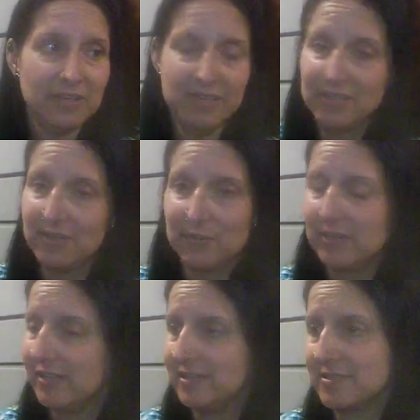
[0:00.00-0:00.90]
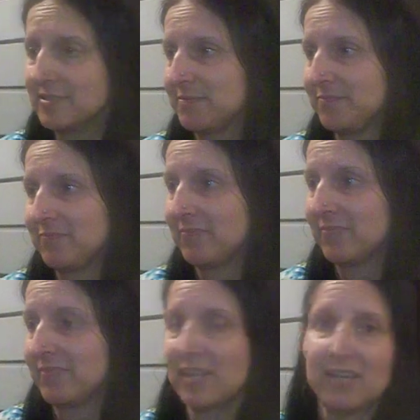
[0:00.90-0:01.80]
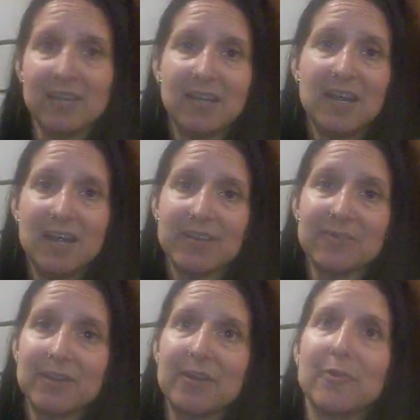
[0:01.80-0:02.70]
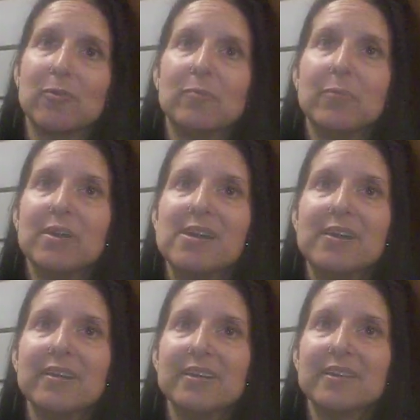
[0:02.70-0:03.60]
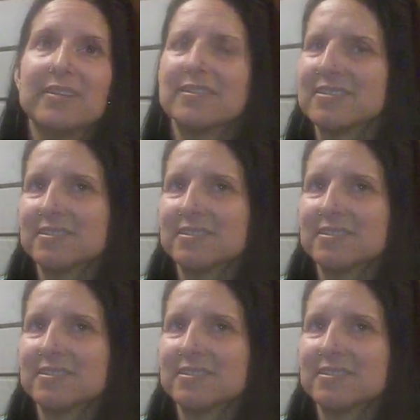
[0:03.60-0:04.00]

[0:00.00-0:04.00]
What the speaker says: Anyways, I don't know. But it's,